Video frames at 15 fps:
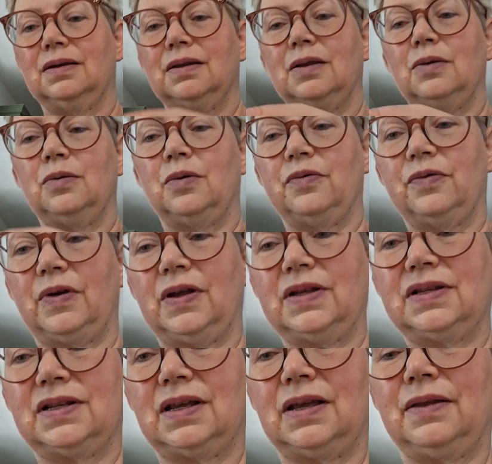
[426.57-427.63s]
So we're
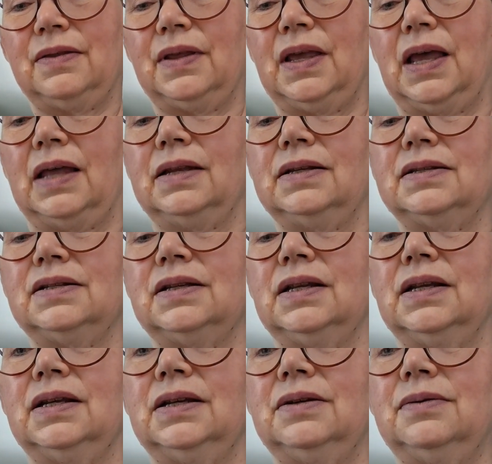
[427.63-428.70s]
right at the end
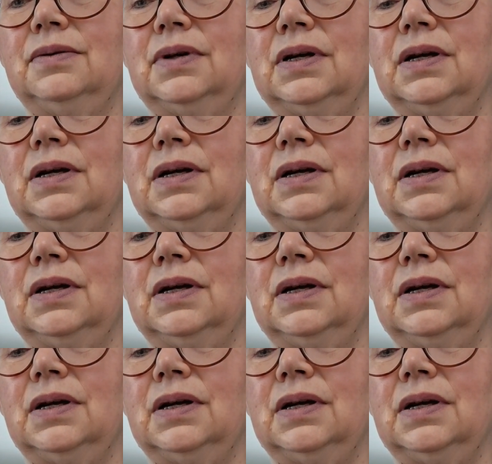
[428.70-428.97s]
now.